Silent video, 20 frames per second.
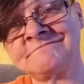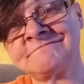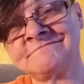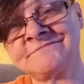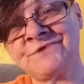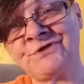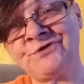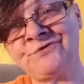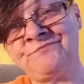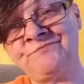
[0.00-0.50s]

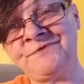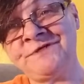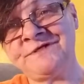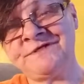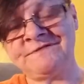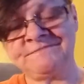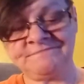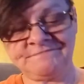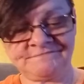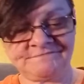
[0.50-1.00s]
Could
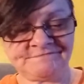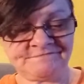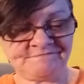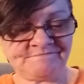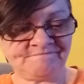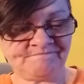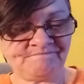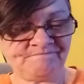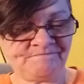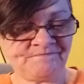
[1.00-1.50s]
be.
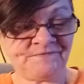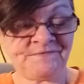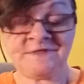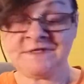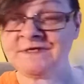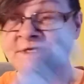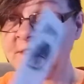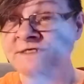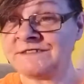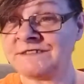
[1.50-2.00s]

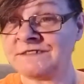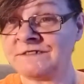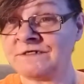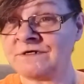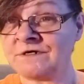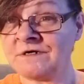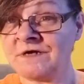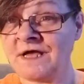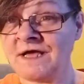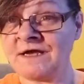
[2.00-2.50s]
Is it
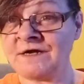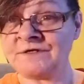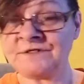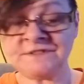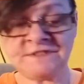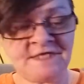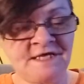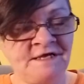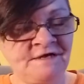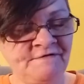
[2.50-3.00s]
our higher
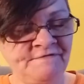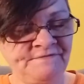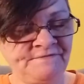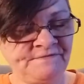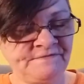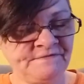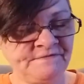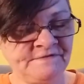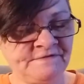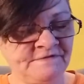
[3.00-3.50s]
self?
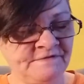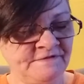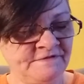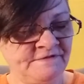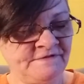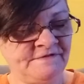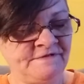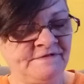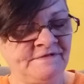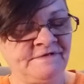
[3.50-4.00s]

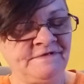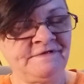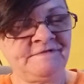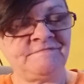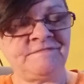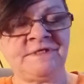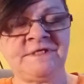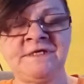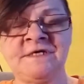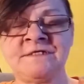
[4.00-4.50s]

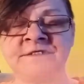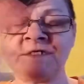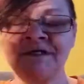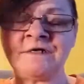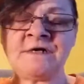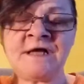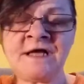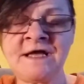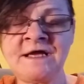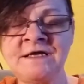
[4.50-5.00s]
Because our
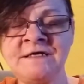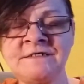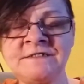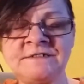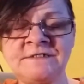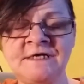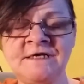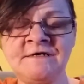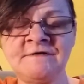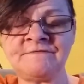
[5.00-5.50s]
higher
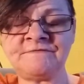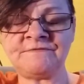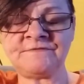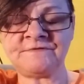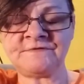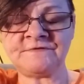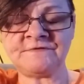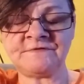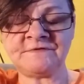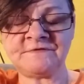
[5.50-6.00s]
self
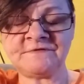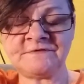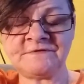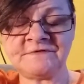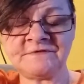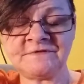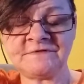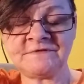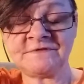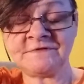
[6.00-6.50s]

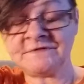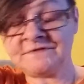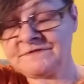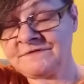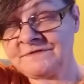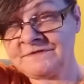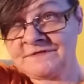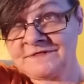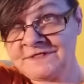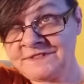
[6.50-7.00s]

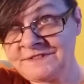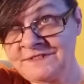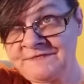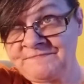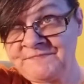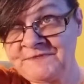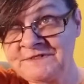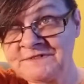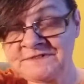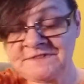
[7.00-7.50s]
is up
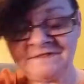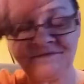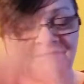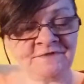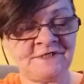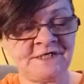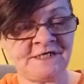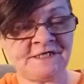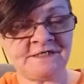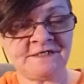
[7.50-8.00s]
there
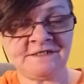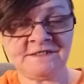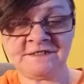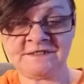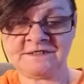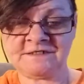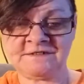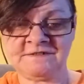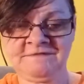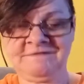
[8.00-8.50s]
somewhere.
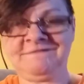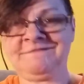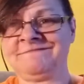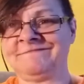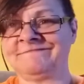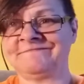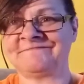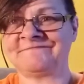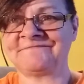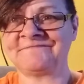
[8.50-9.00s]

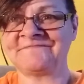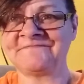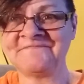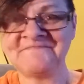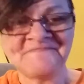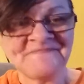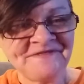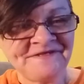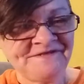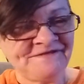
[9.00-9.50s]
You
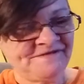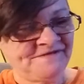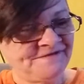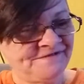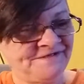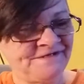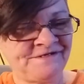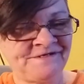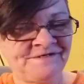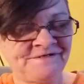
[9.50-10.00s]

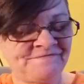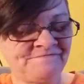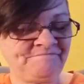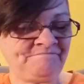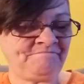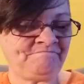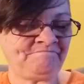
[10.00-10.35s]
know,